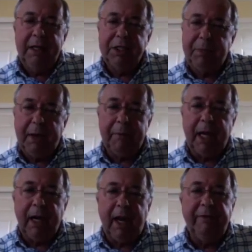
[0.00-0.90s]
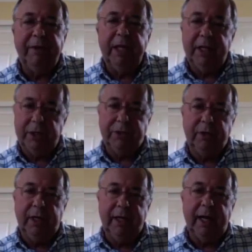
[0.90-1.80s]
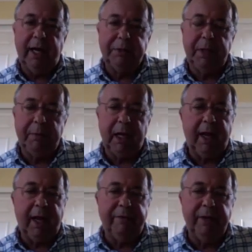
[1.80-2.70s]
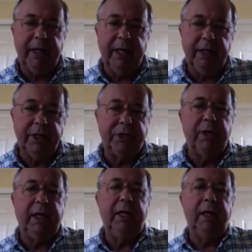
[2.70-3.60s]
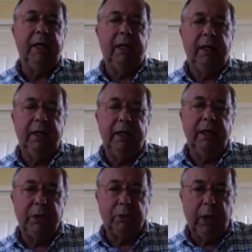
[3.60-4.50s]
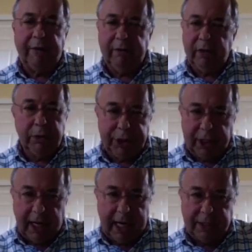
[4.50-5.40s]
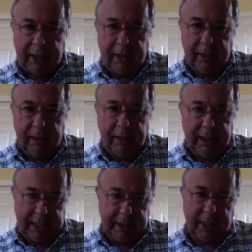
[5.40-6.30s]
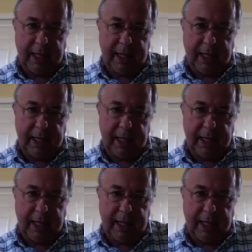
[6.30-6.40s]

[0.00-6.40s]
spent my life in industry, and I spent my life in an industry that was revolutionizing things.